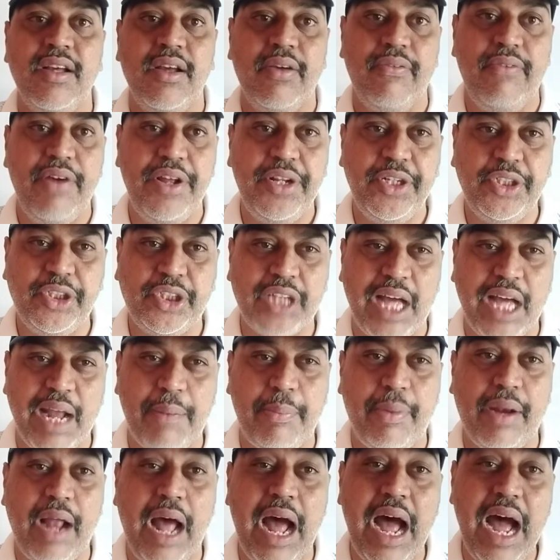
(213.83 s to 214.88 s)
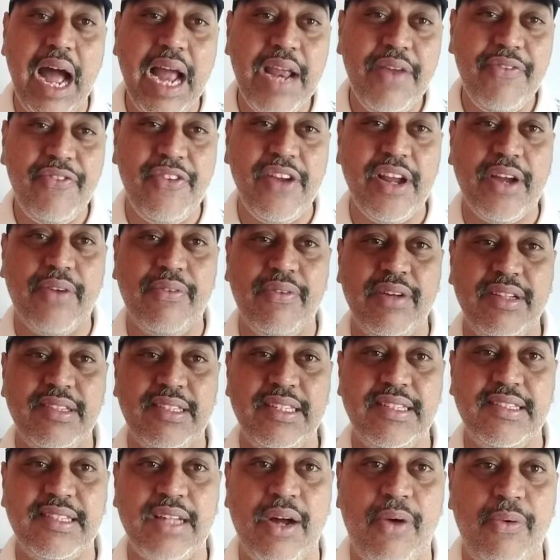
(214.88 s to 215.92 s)
very sharper, high frequency
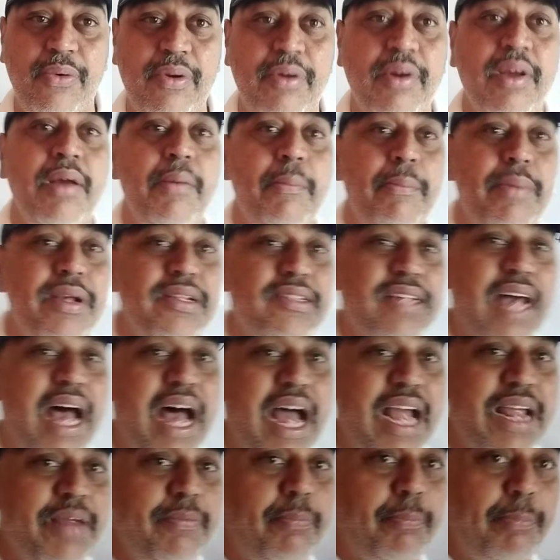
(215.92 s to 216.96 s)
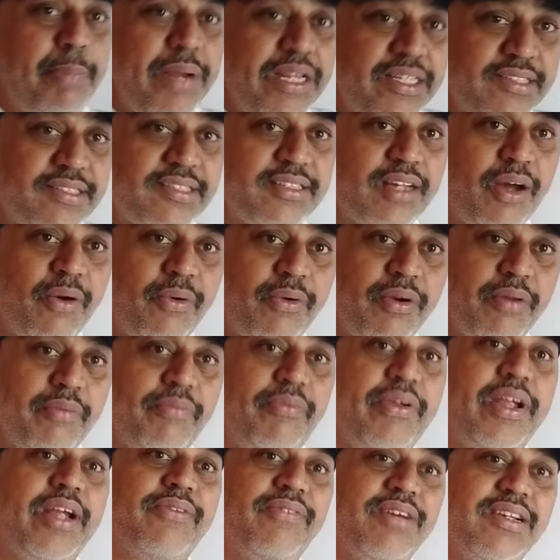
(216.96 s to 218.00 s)
sound, means high pitch sound.
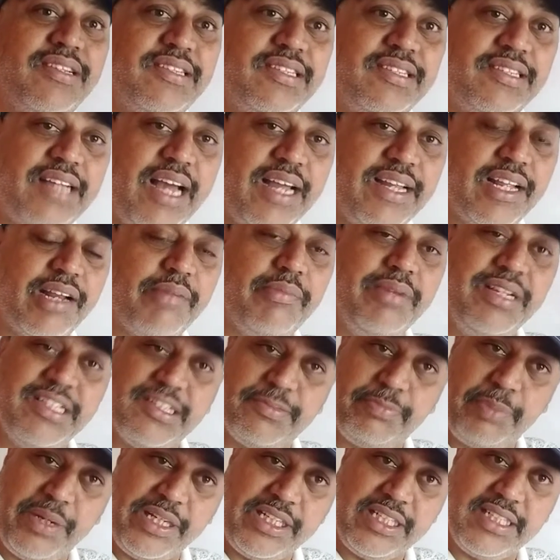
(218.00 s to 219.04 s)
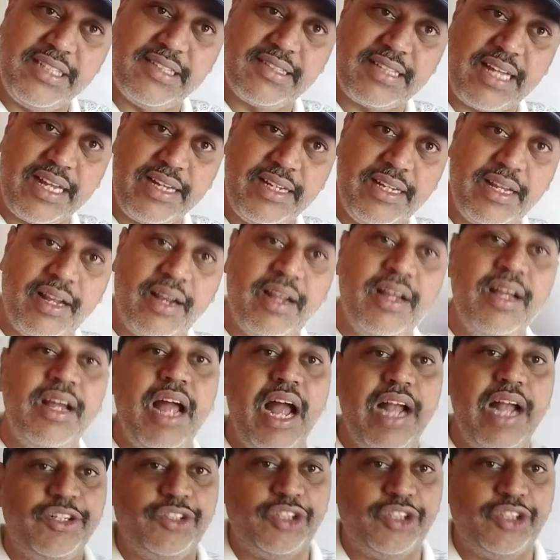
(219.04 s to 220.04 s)
Frequency is higher means pitch is higher and